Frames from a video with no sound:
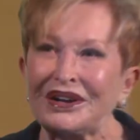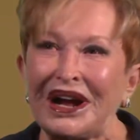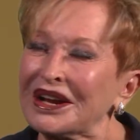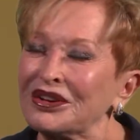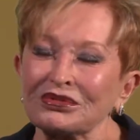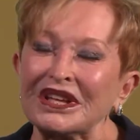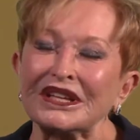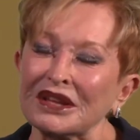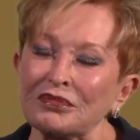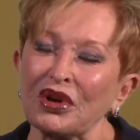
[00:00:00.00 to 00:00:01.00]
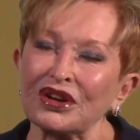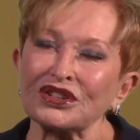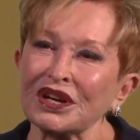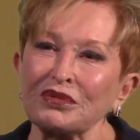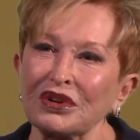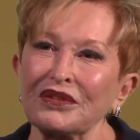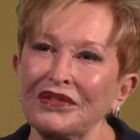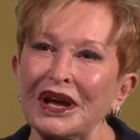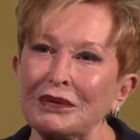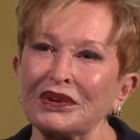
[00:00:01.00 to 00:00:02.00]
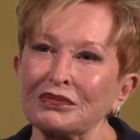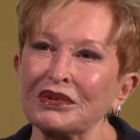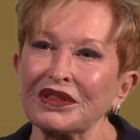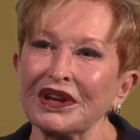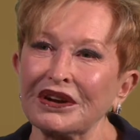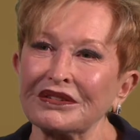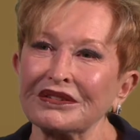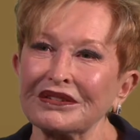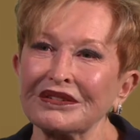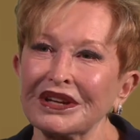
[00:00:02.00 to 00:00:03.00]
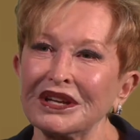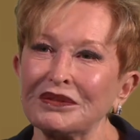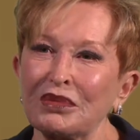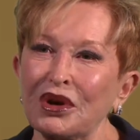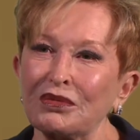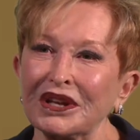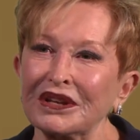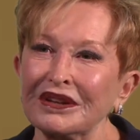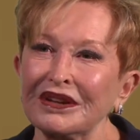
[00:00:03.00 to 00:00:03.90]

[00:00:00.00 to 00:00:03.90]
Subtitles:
I don't think the project would have happened without Keith Boman.